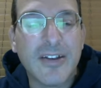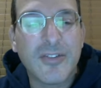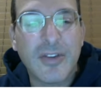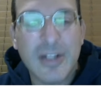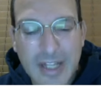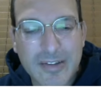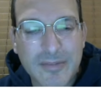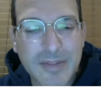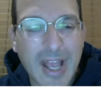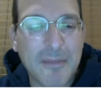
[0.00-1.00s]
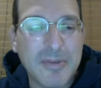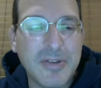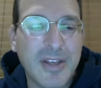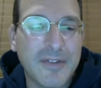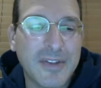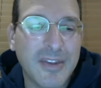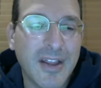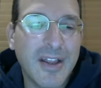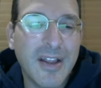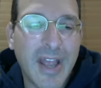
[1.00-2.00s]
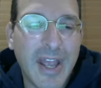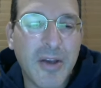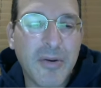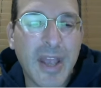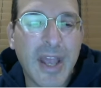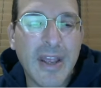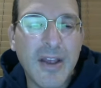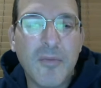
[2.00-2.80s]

So you let something happen, you give it the a-okay.